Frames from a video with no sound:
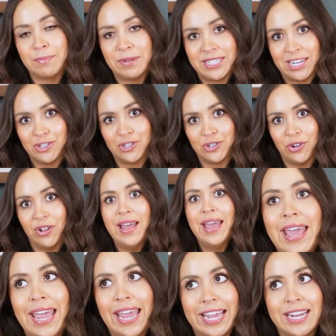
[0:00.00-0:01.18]
potential,
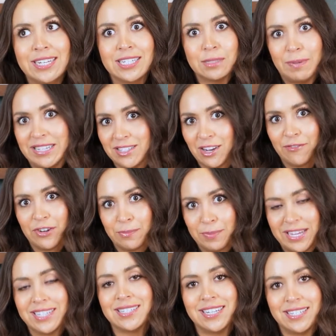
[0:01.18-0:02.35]
and it's based off your
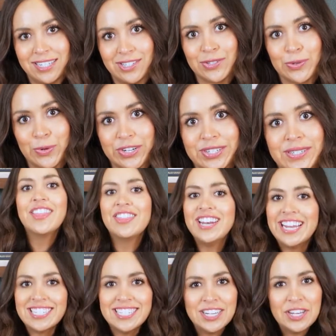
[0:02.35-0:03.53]
PSAT scores. The
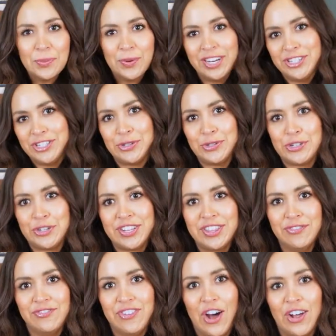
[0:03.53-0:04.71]
next thing you want to do during the
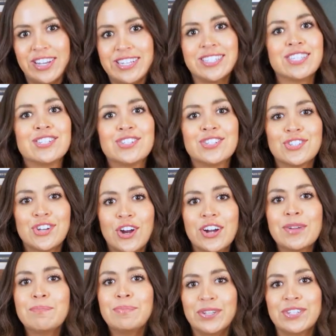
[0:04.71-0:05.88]
fall is to
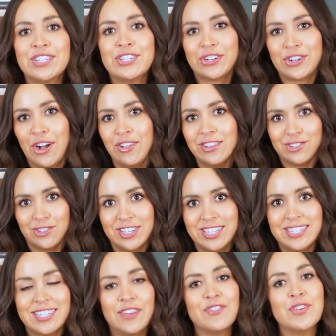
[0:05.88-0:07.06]
start building your college
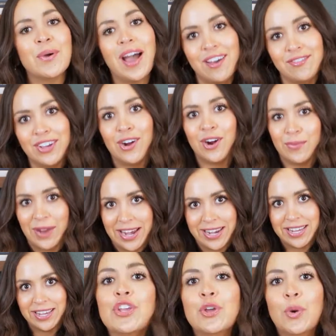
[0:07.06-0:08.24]
list if you haven't
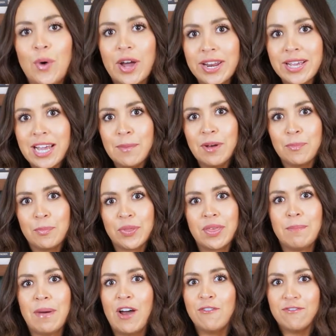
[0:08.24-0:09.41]
already. You'll want to come up with
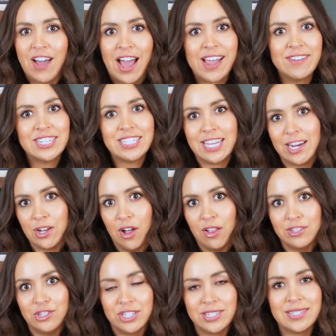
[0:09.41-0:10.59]
about 5 to 10
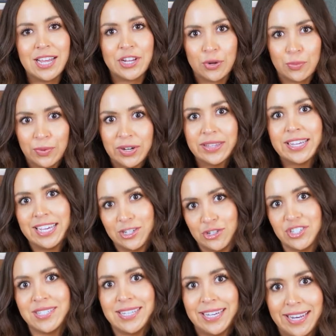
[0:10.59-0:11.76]
colleges that you're really
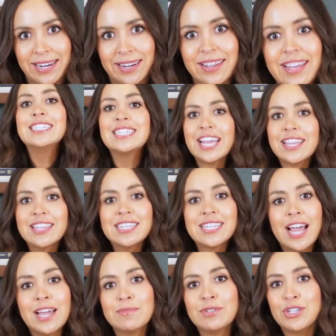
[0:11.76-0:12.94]
interested in. Take the
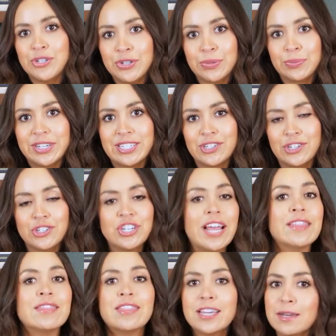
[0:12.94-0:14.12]
time to do your research
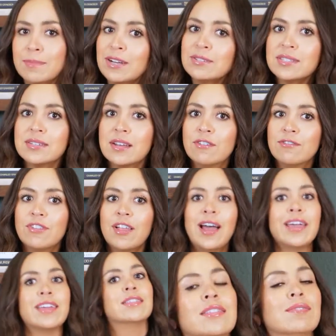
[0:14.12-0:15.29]
and think about stuff
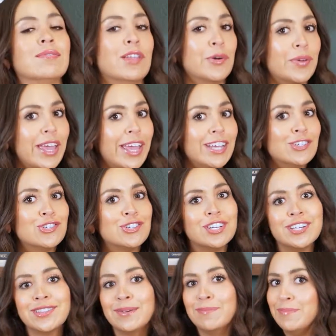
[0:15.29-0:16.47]
like
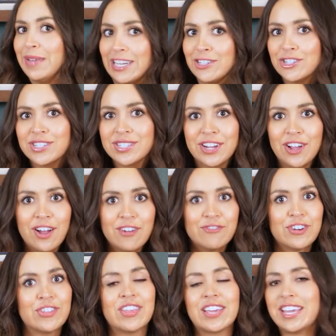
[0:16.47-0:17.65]
location, the majors they
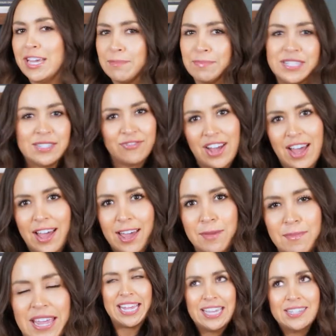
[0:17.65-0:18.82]
offer, the campus
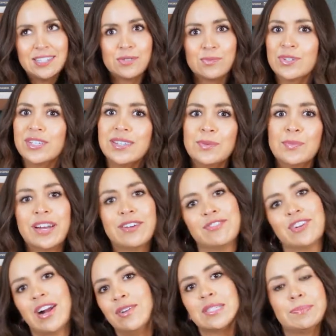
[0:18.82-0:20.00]
vibe, and really
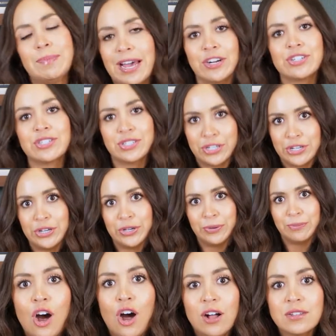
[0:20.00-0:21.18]
whatever else matters to you.
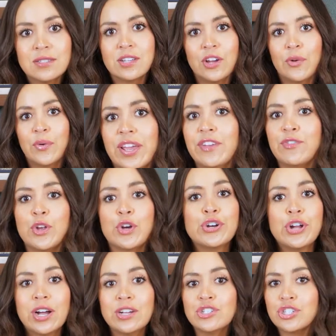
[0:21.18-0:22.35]
Also, if you're
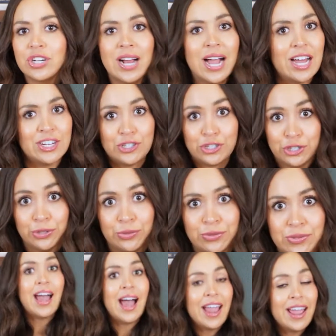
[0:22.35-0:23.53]
not sure how to
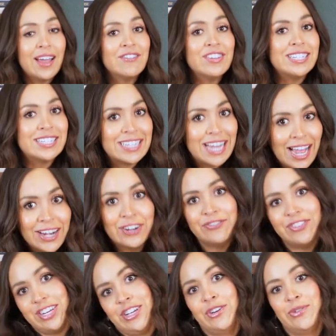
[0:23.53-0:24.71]
choose, I have an entire
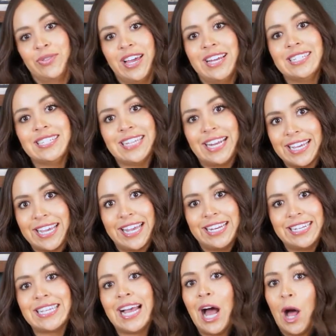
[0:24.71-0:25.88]
video that is
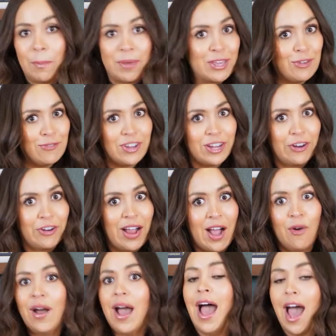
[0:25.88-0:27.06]
dedicated to helping you figure
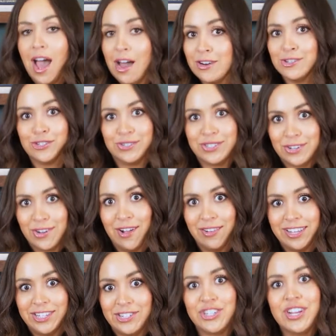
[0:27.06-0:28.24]
out how to choose a
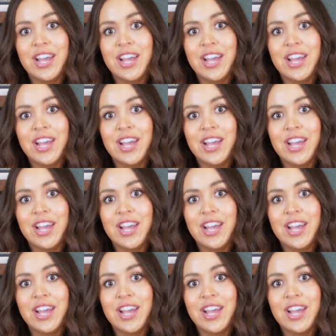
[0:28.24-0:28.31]
college.